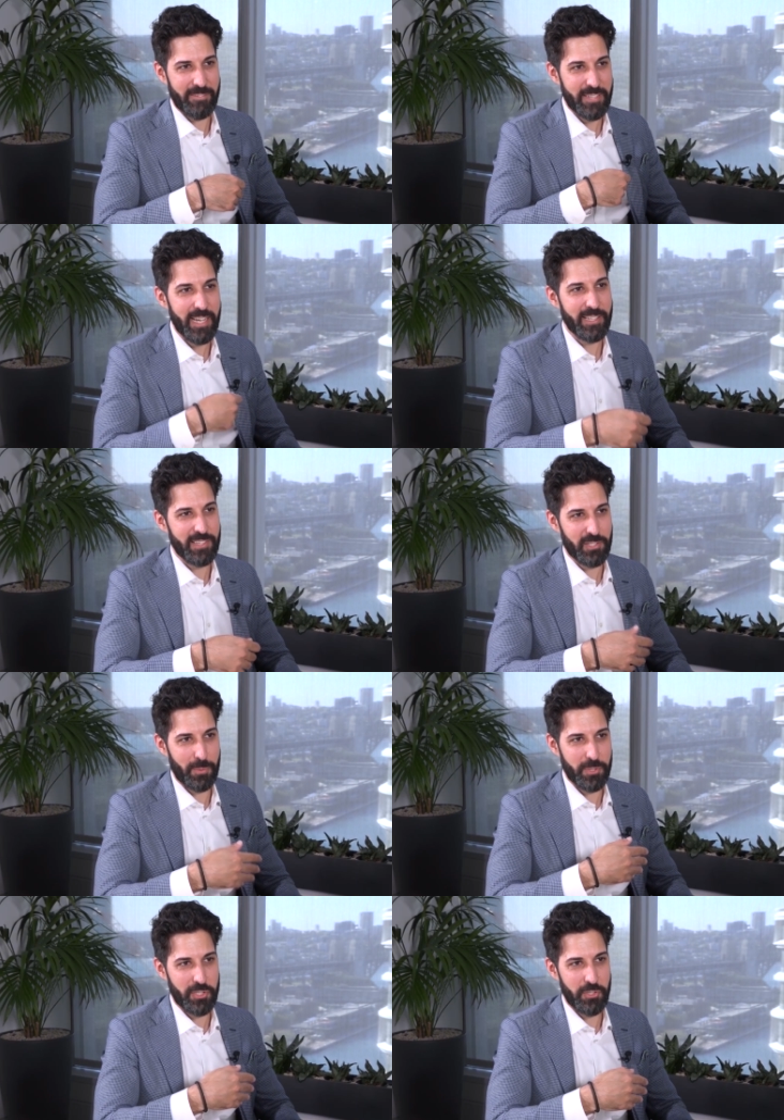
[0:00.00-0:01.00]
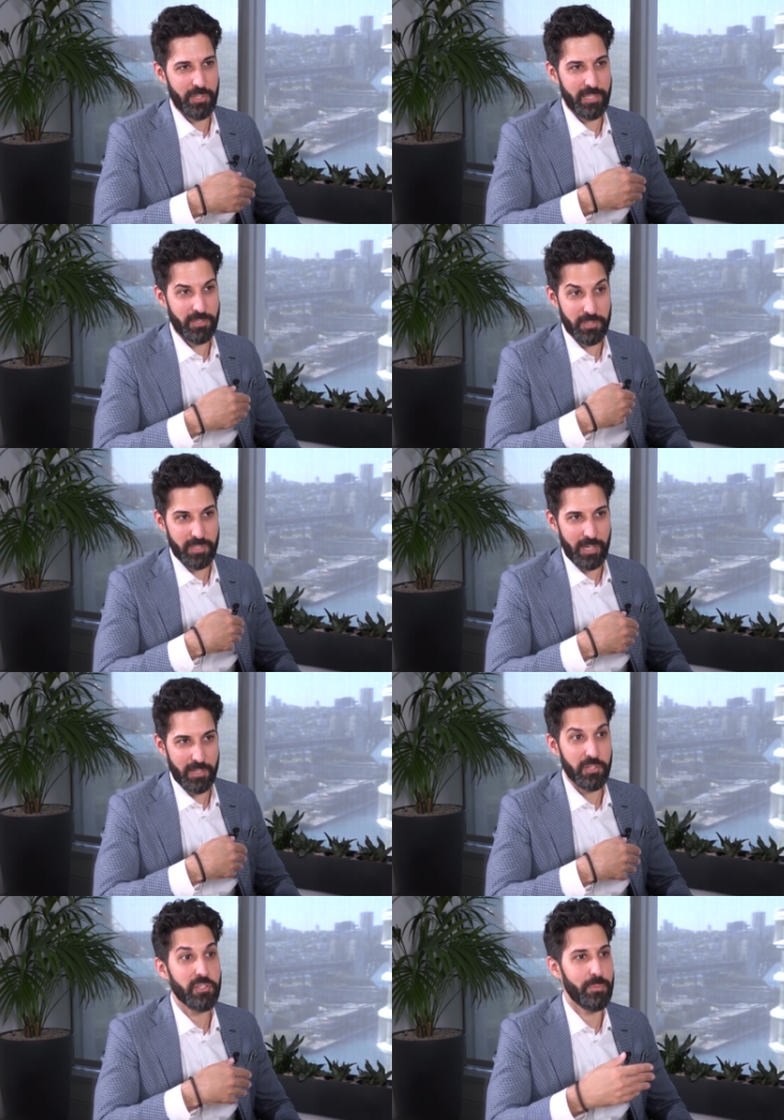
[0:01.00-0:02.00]
They've taken this opportunity to
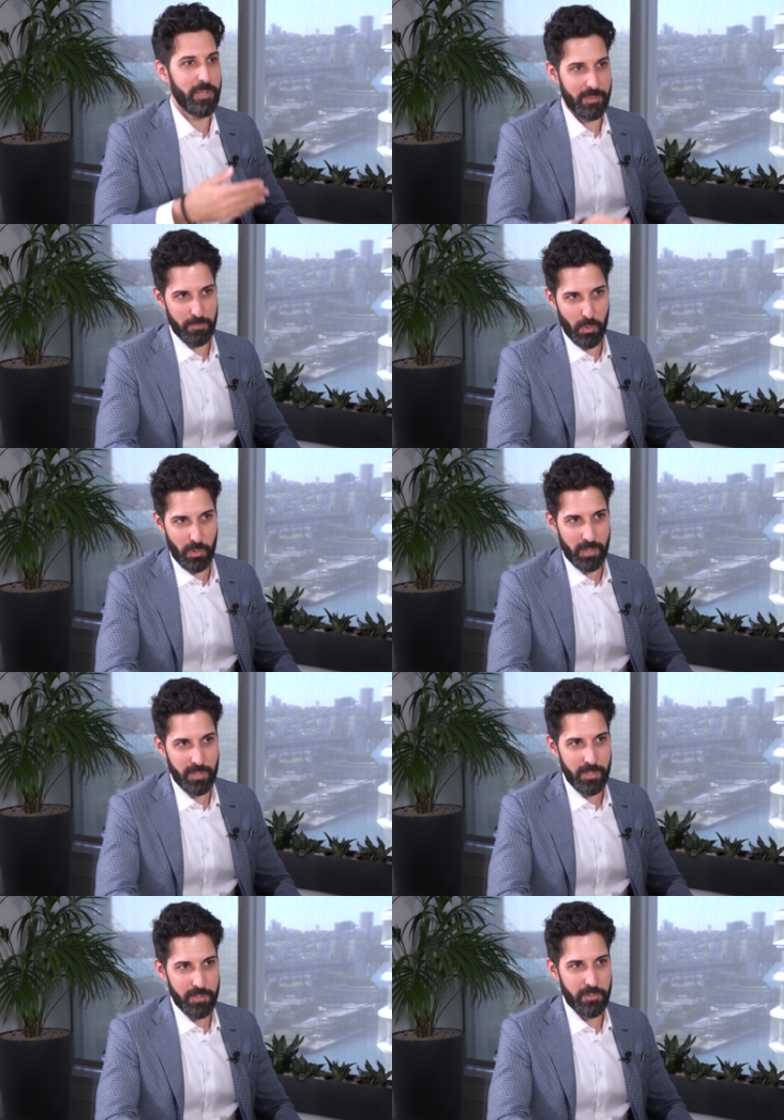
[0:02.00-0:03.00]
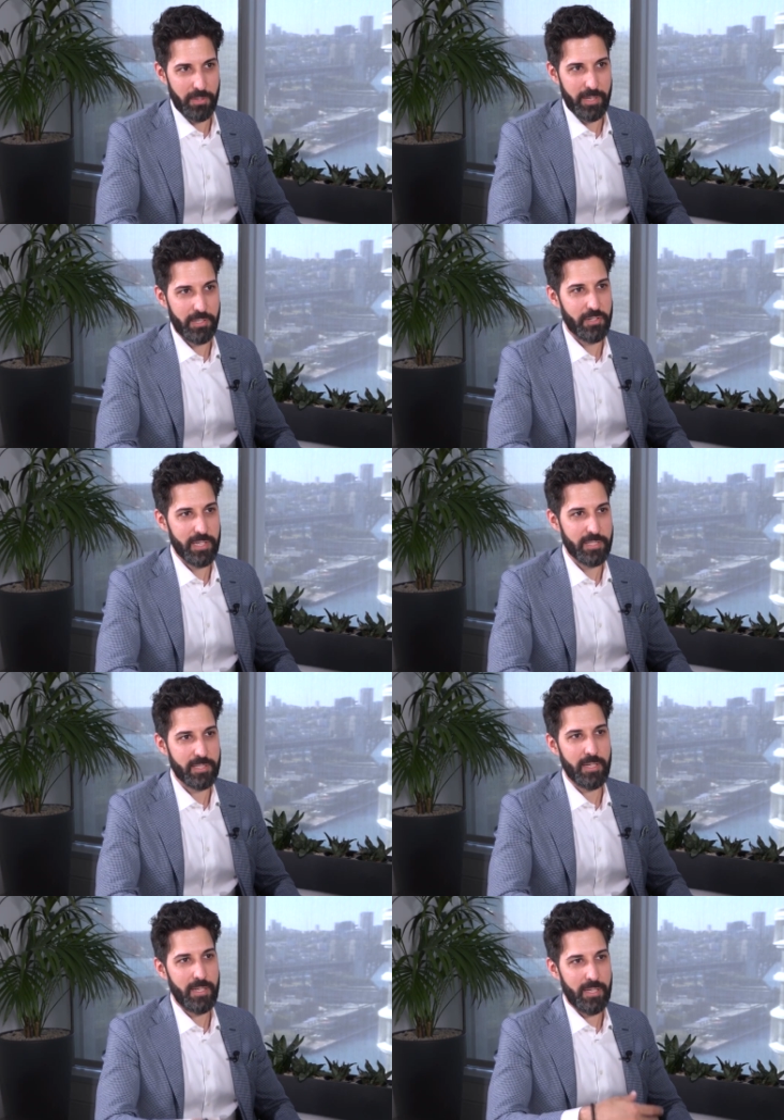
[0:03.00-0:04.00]
start contributing more to their
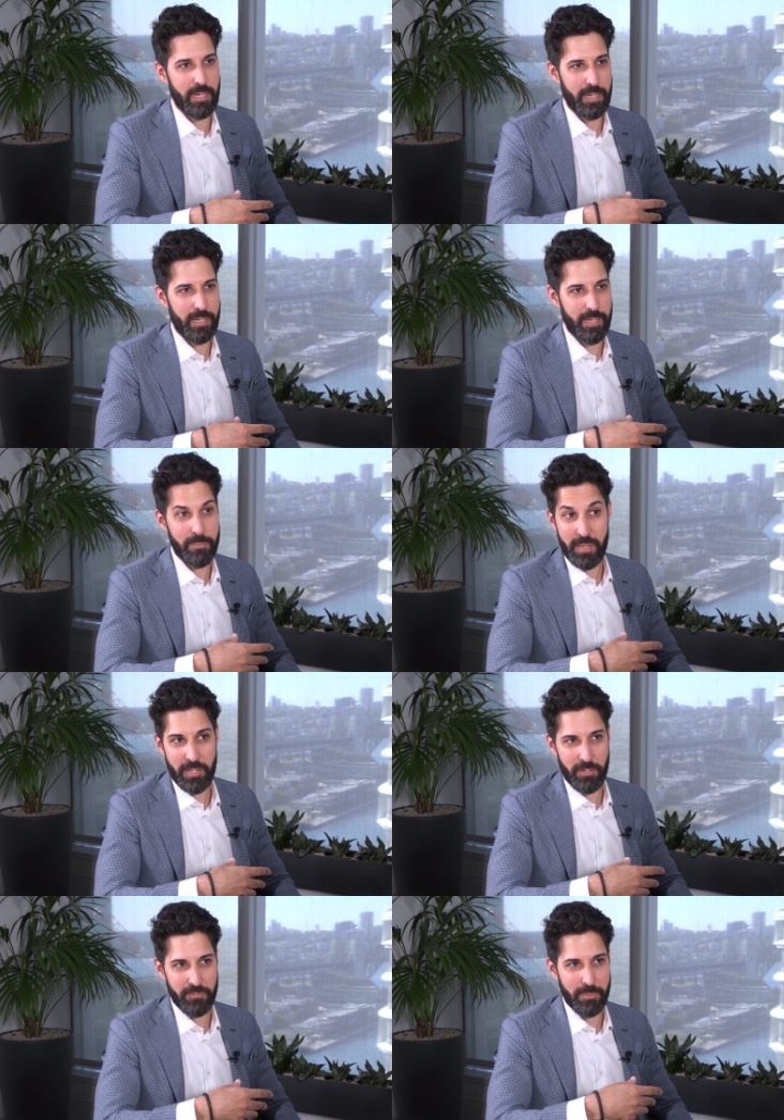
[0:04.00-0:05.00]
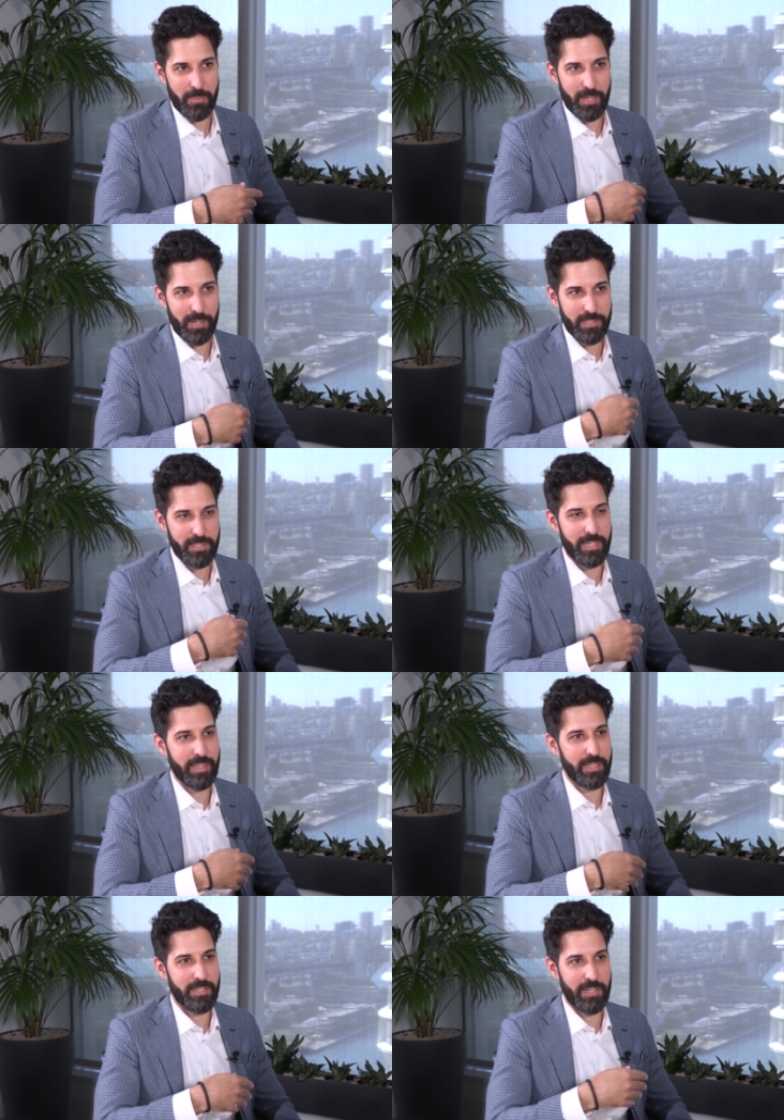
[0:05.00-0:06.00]
trust. And many of them are
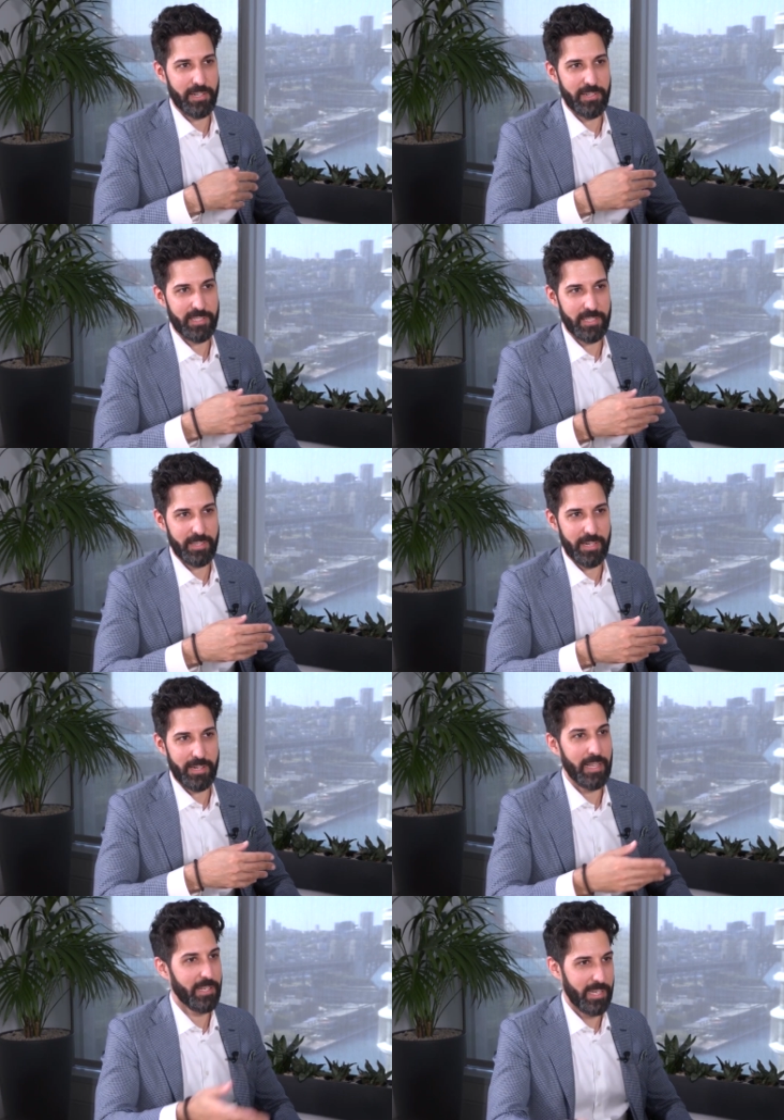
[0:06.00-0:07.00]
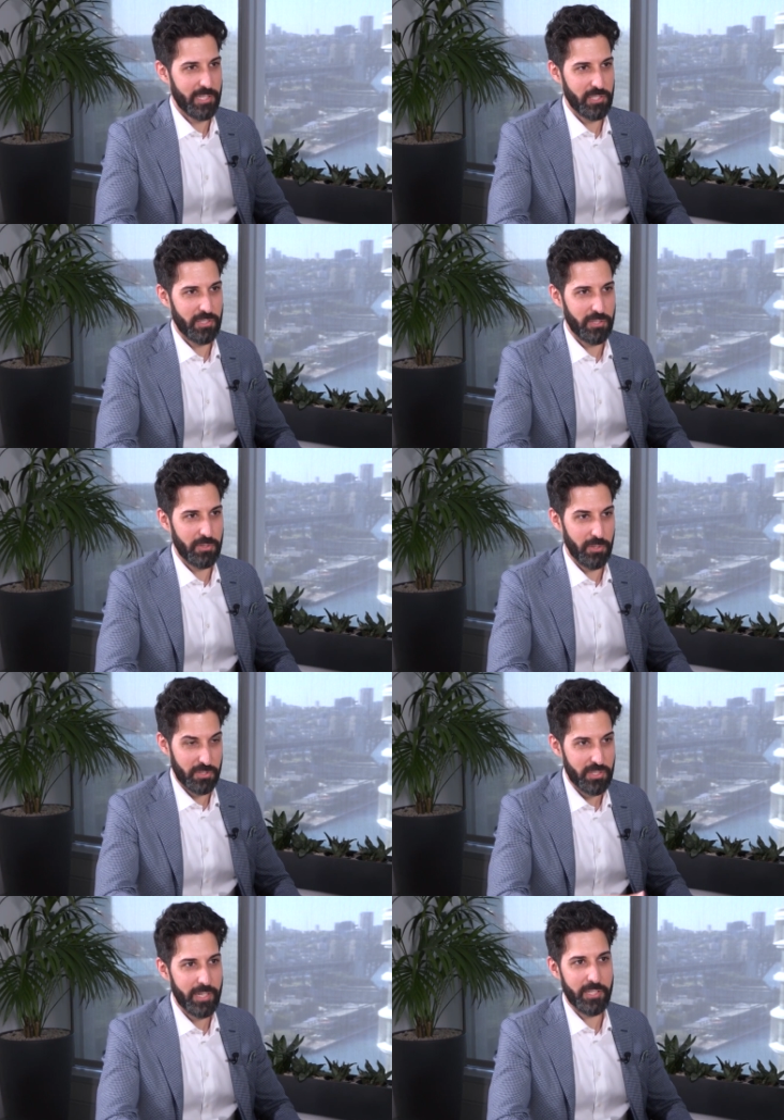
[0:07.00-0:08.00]
saying that they're increasing their allocation to
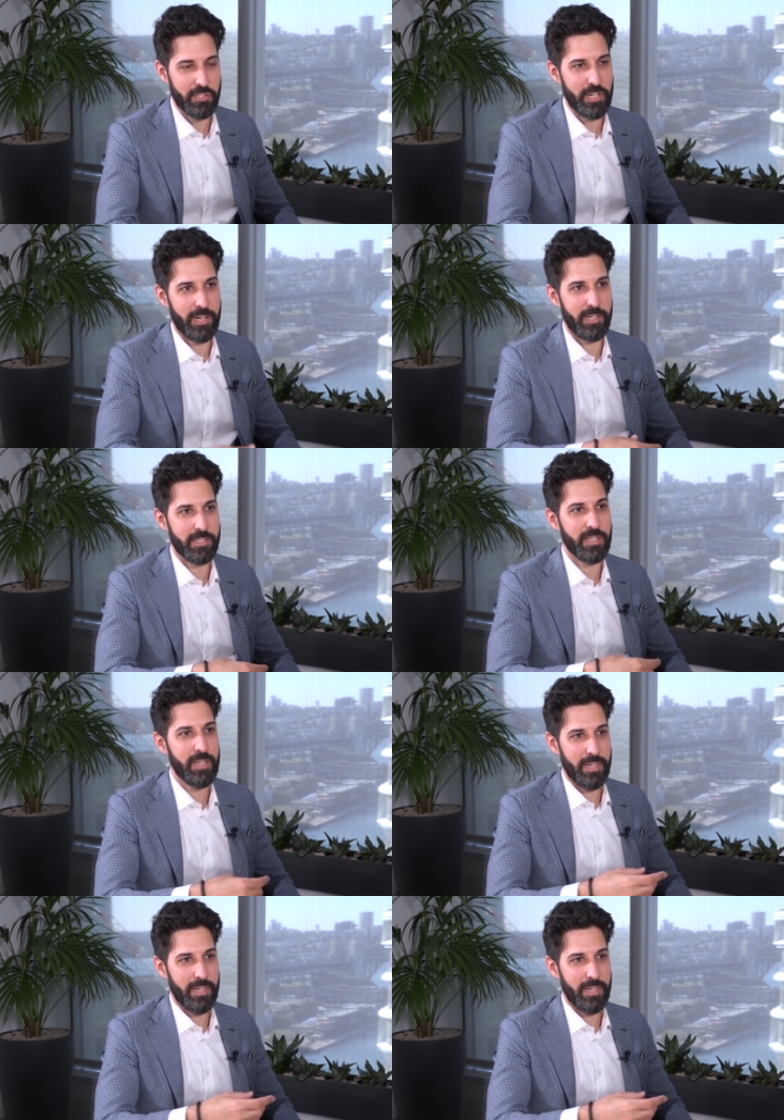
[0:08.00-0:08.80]
Australian shares